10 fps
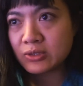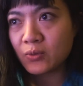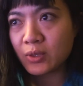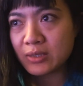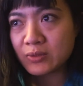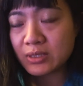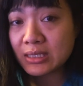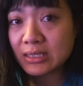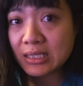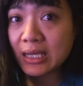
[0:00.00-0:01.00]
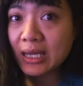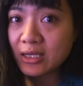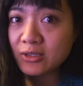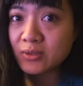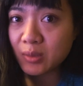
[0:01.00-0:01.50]
so when I was 16 I
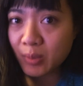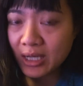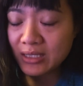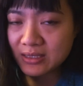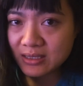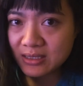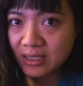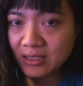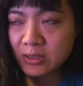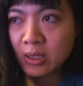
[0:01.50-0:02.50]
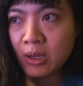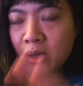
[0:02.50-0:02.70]
actually passed this test